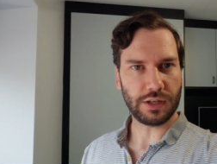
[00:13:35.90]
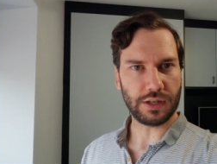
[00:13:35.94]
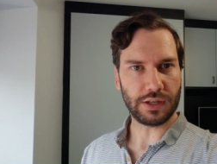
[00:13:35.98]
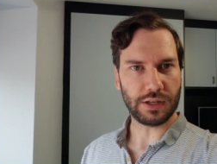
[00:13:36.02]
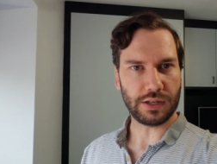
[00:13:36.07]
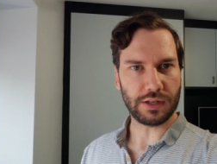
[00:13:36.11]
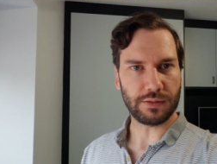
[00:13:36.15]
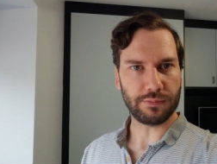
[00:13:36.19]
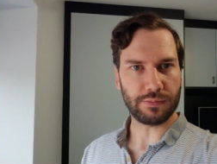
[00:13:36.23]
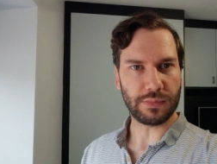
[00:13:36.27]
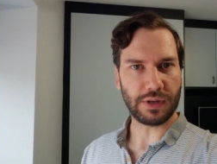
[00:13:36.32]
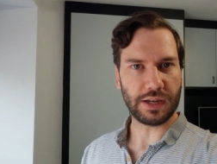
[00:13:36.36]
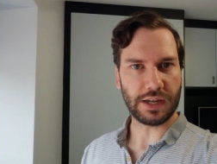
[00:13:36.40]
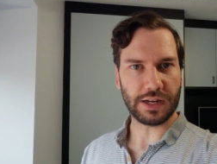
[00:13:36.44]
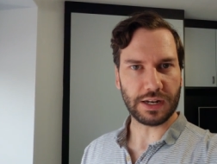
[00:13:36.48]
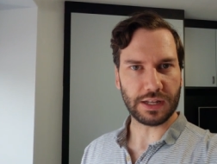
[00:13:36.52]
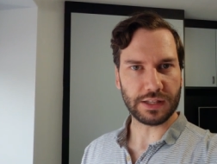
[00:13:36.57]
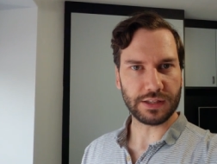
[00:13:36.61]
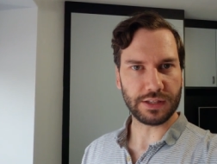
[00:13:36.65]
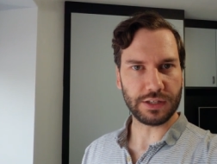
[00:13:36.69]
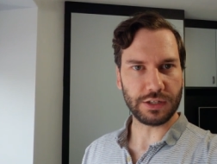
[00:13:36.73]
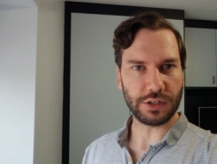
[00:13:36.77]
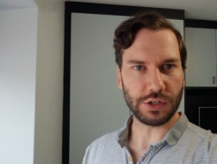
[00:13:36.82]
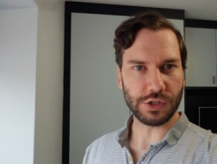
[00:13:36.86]
Um, and
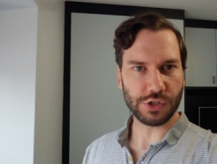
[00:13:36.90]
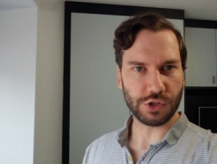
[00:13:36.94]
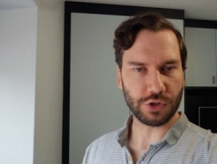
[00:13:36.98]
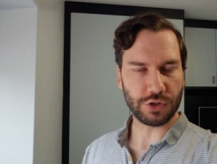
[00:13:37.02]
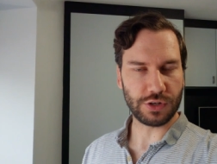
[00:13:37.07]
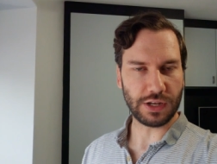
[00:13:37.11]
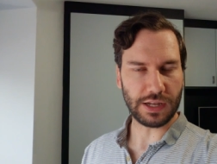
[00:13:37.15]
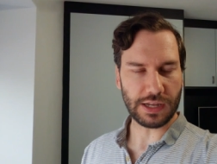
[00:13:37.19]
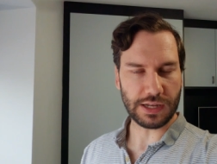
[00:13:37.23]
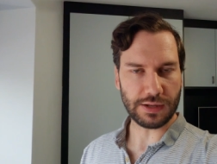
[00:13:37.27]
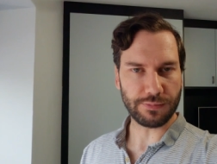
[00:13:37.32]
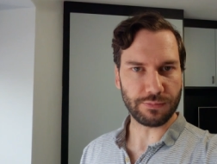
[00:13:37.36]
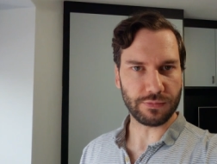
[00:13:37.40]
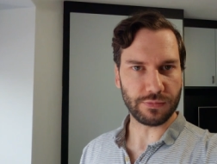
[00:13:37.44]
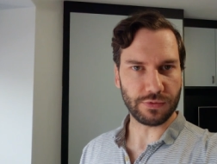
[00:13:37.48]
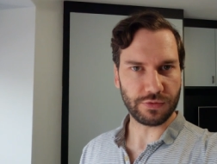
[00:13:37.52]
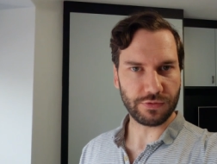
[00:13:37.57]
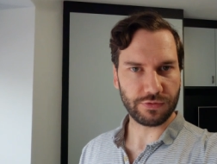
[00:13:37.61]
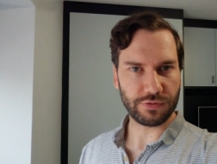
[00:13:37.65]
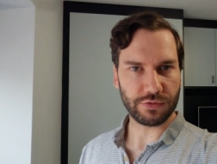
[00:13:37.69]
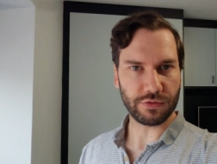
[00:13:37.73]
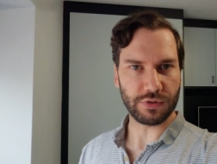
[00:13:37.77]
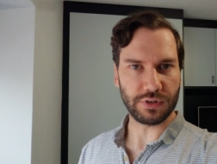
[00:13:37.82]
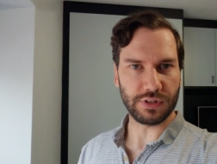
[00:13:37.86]
I think you should
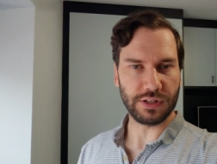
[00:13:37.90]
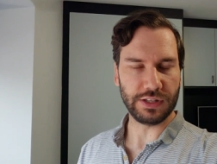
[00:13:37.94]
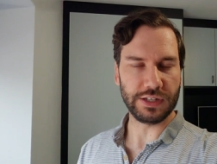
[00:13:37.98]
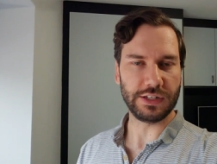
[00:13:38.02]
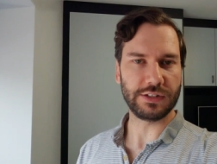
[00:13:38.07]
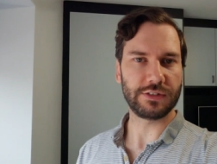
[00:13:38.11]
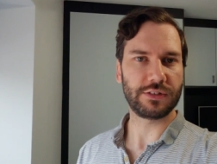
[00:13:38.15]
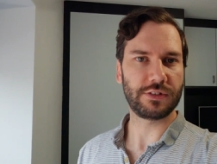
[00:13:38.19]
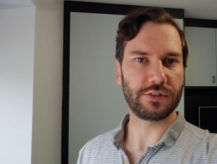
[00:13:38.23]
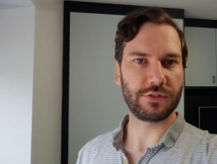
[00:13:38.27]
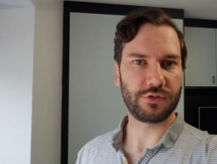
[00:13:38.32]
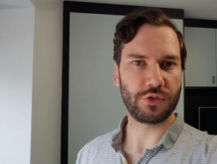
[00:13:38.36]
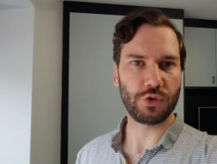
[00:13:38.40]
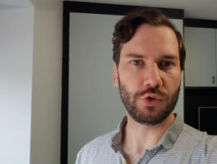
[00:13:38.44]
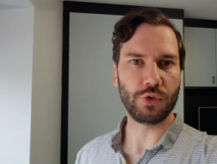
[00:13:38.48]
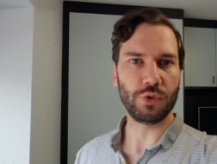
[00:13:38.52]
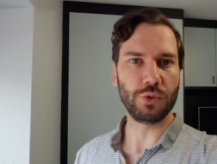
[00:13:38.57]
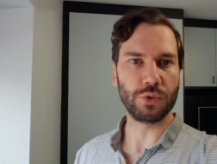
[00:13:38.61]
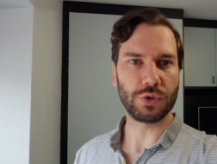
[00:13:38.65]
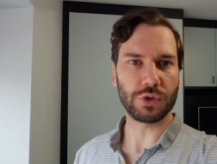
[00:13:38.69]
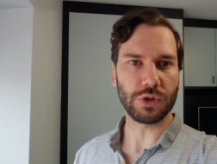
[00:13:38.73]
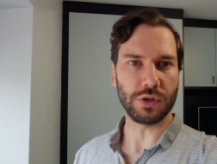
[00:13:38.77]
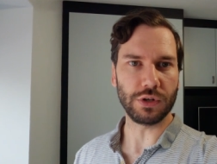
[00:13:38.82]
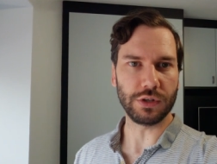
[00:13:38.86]
aim for at least
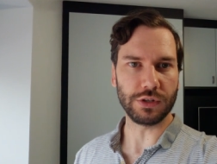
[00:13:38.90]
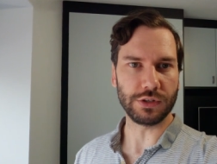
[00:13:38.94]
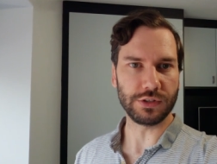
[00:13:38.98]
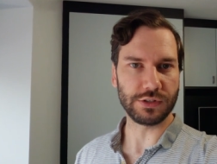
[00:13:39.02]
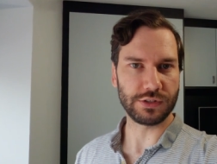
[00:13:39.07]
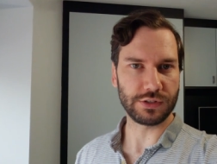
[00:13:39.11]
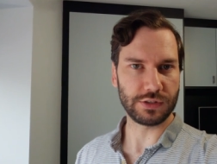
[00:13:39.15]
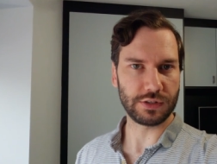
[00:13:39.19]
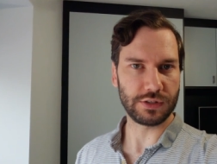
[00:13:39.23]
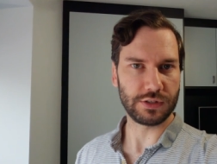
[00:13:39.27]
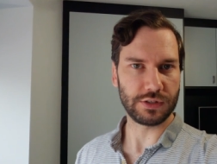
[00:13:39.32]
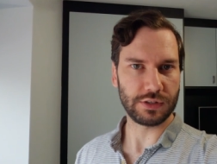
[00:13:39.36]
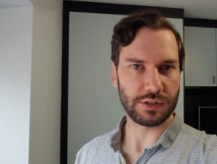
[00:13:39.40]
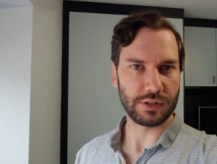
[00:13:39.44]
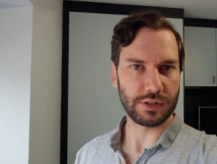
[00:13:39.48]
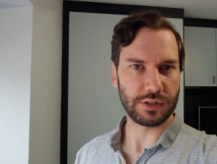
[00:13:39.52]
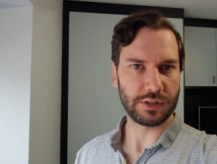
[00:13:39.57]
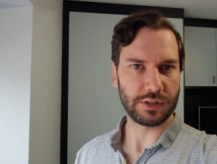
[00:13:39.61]
two colours.